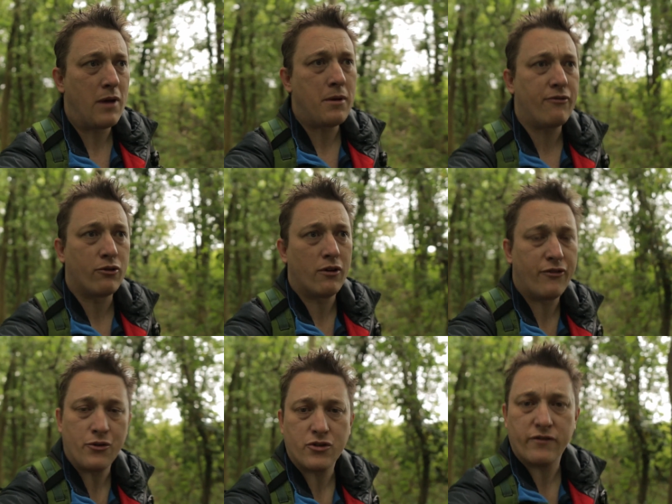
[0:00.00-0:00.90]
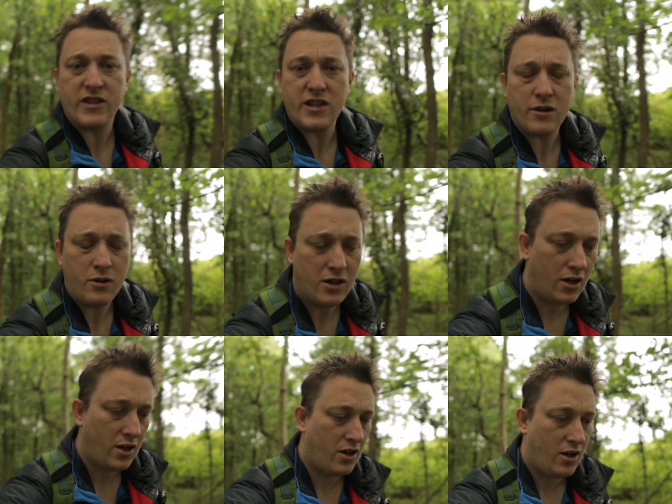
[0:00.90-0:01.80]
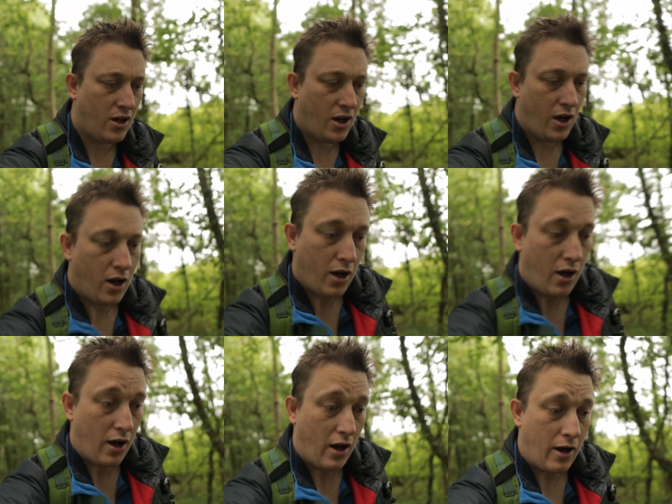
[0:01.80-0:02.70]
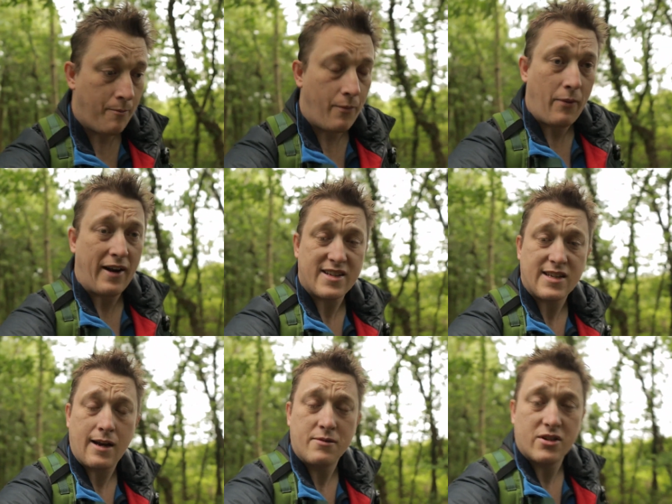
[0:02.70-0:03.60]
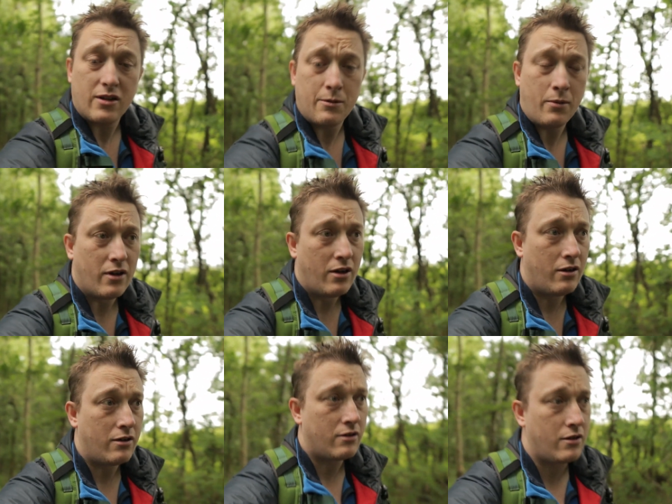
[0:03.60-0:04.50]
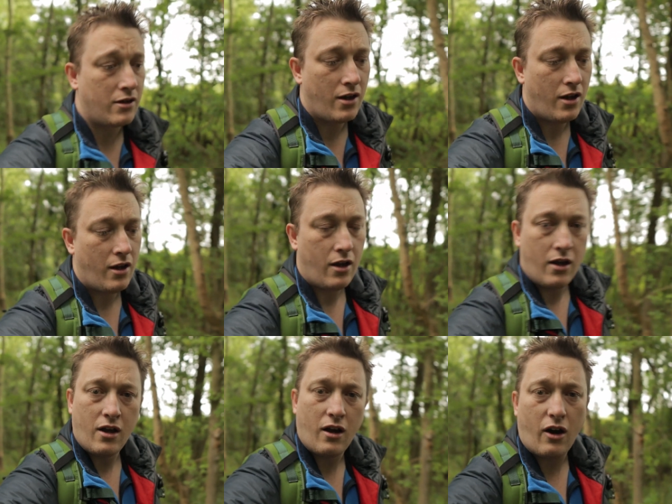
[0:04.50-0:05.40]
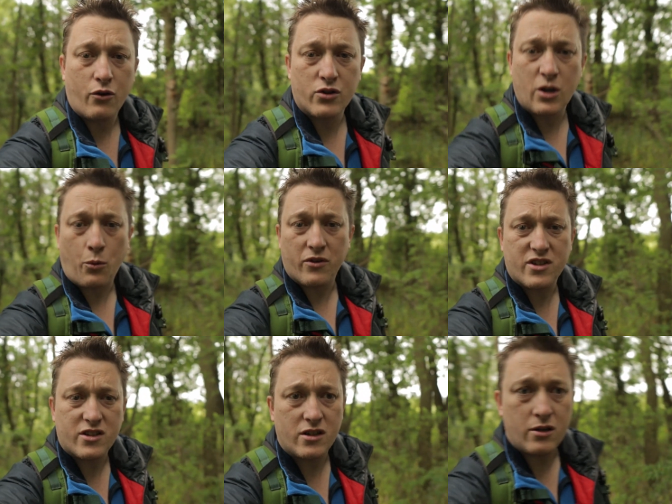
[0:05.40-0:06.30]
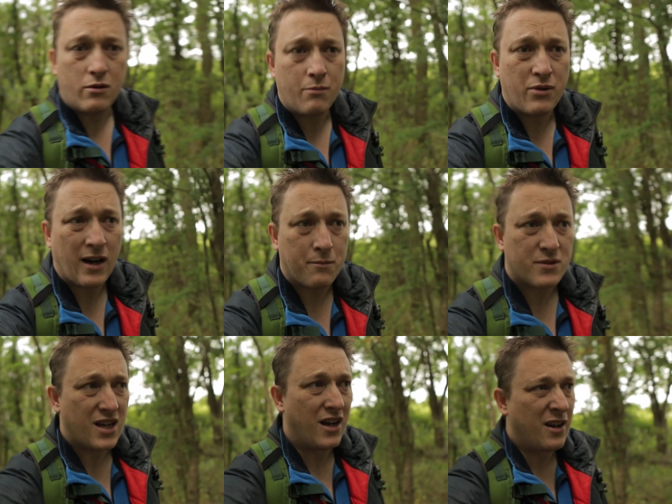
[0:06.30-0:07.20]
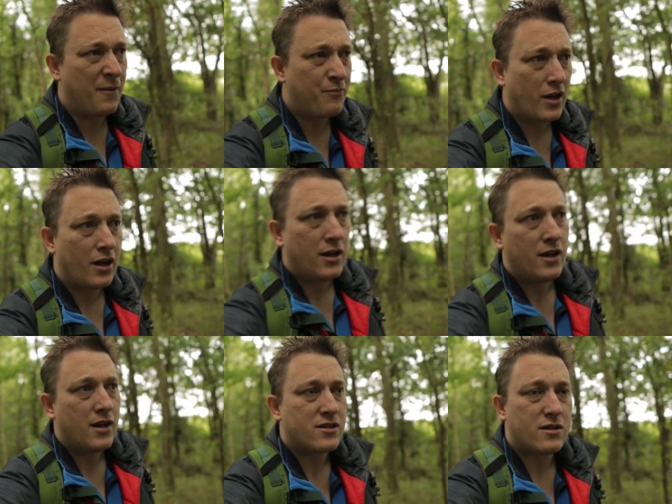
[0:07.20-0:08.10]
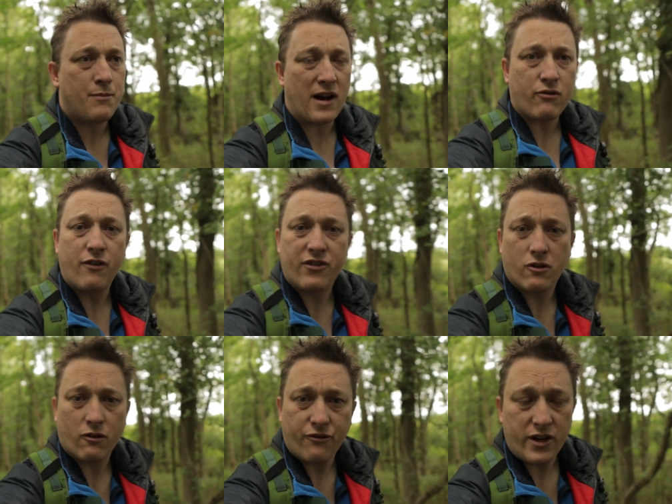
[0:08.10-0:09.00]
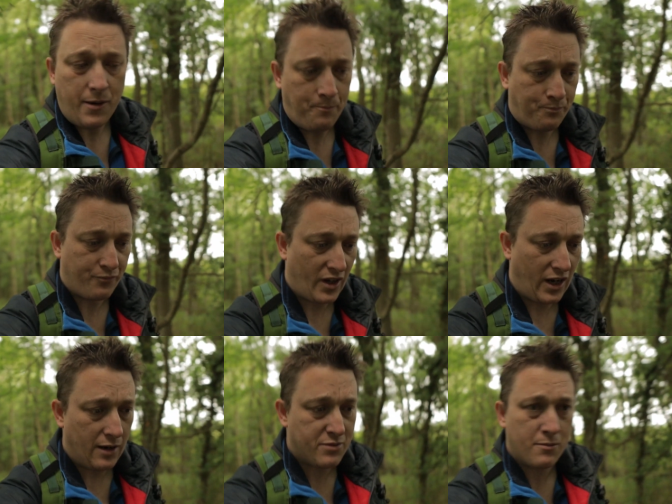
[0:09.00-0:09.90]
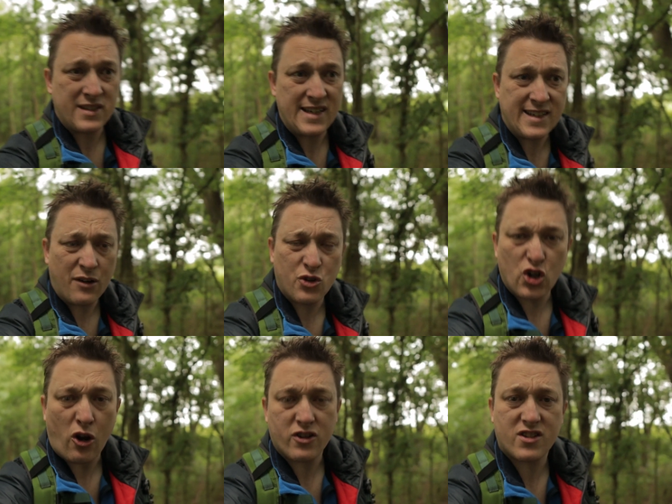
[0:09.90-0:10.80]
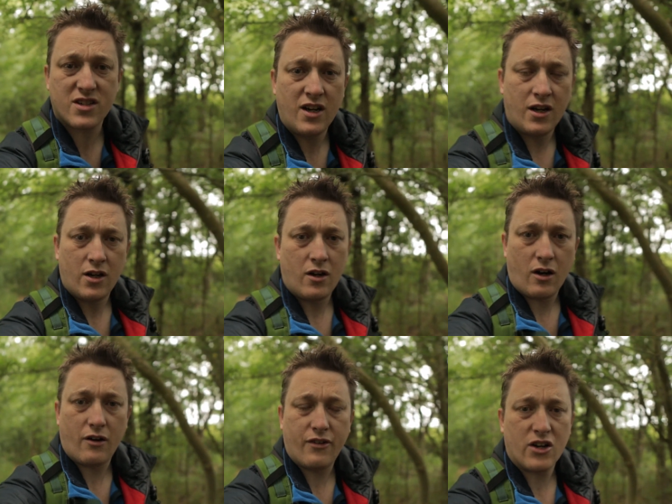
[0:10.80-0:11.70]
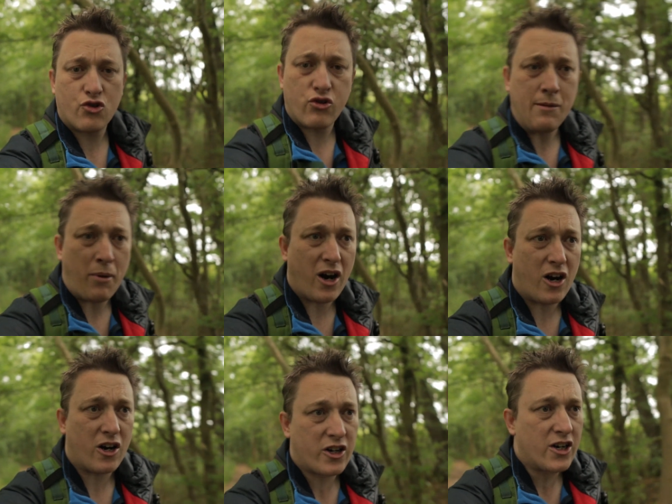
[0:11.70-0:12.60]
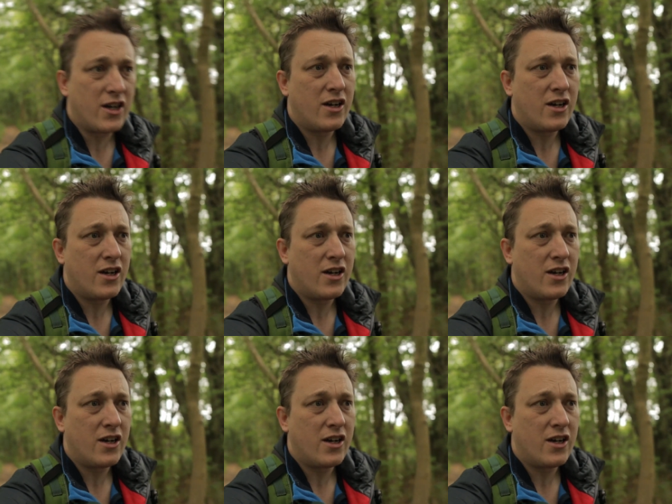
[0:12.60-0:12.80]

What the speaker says: maybe for a future video. But at the same time, I also want to do perhaps some macro photography, some detailed shots of tree bark